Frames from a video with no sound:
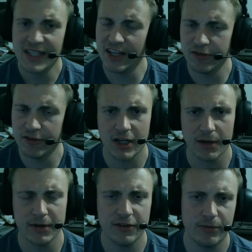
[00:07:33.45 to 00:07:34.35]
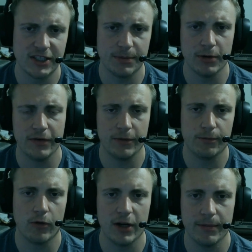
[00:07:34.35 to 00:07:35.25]
David Montgomery, for me, is the perfect
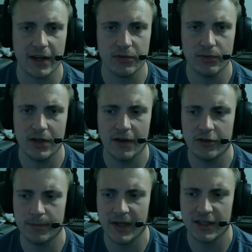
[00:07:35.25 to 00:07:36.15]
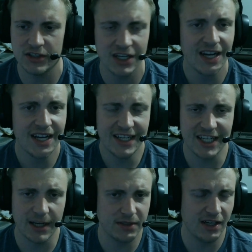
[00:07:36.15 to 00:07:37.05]
running back 3 off your bench. He
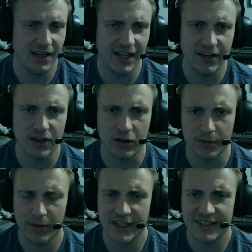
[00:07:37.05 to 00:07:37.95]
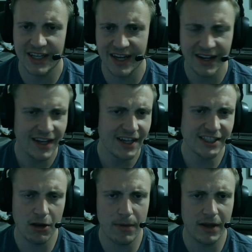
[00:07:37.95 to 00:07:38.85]
comes in at an $8 price tag.
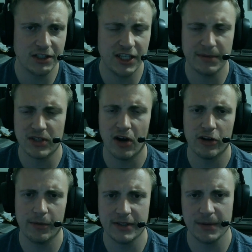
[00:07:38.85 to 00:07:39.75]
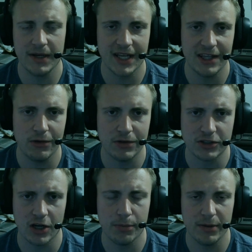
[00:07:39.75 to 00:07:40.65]
Same amount as James Conner, but he's going to be a guy that you can
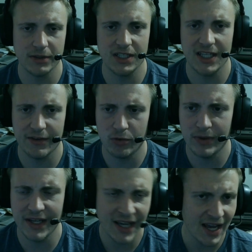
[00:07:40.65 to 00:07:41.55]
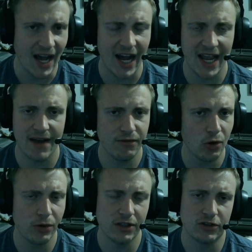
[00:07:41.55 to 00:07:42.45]
start pretty much any given week. I have
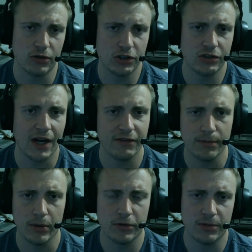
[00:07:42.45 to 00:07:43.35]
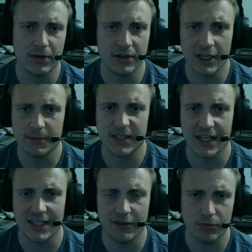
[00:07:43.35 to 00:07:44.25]
no concerns drafting both Jahmyr Gibbs
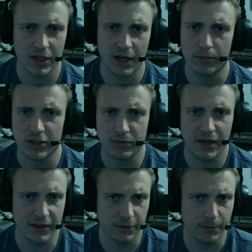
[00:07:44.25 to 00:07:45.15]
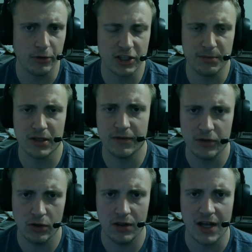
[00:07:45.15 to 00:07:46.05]
and David Montgomery as well. I think they're both going to be on the
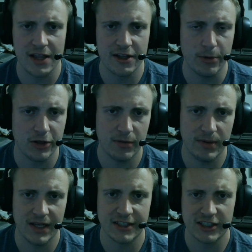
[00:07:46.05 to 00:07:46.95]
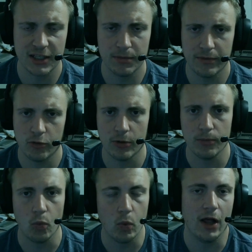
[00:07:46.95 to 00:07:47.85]
field a lot. They're both going to be guys that can
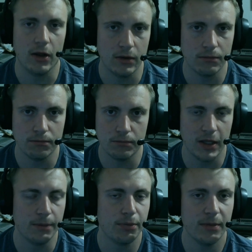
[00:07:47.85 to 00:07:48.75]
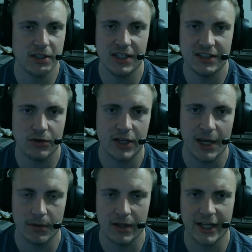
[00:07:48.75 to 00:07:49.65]
perform well in pretty much any single
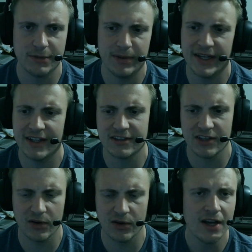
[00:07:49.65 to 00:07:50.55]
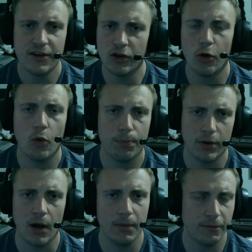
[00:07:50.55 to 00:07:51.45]
game the Lions play in, so no
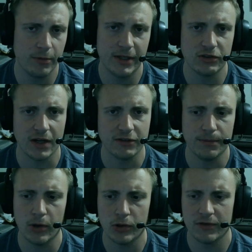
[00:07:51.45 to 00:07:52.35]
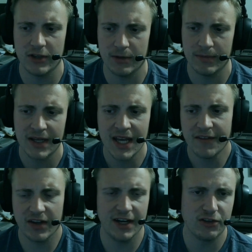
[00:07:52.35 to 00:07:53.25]
problem for me drafting both of them.
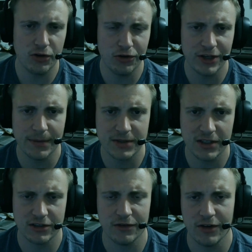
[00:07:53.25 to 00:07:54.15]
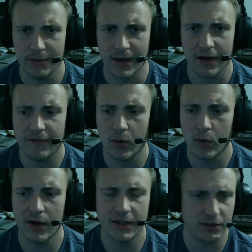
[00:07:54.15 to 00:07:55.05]
I've got Antonio Gibson as our running back
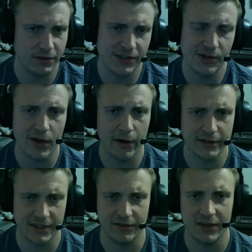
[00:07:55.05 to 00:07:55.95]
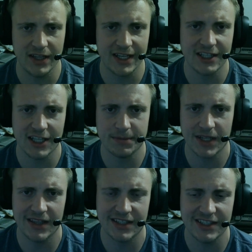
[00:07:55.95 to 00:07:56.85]
4. He's only $2. I really like his
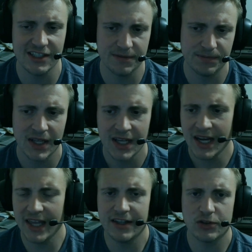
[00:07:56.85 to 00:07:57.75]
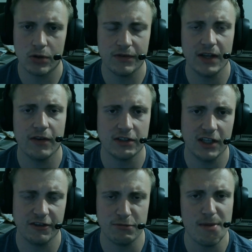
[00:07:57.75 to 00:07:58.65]
upside this season. And then to sort of give
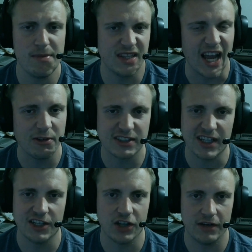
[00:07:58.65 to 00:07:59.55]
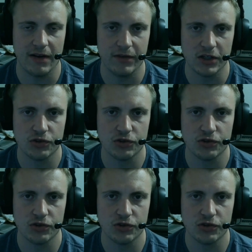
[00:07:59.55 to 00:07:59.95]
ourselves maybe an outside shot of having a